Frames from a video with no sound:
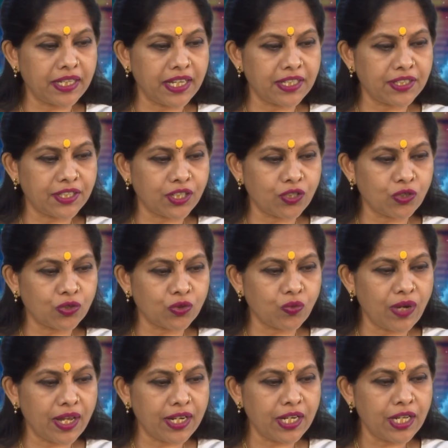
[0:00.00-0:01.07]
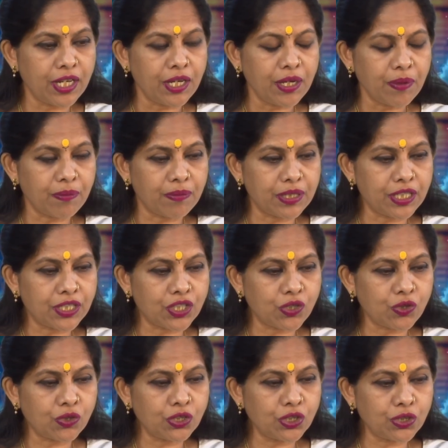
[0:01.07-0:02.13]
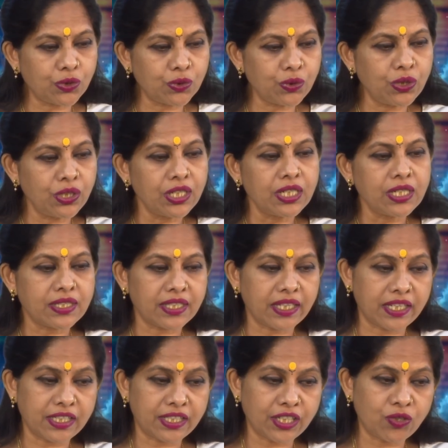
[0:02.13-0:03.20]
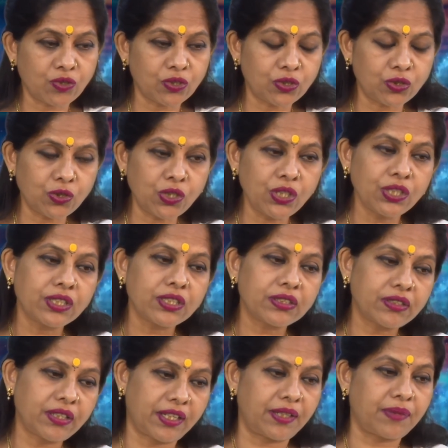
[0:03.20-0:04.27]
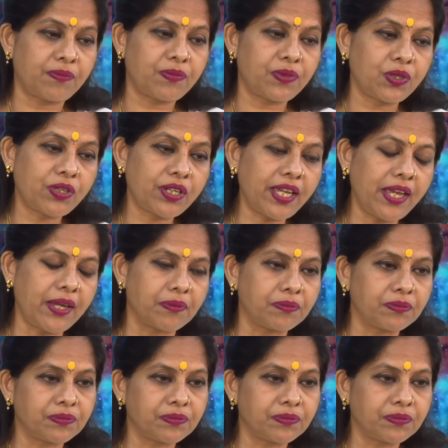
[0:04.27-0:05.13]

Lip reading: A is equal to 1, B is equal to 2, C is equal to 3. Okay.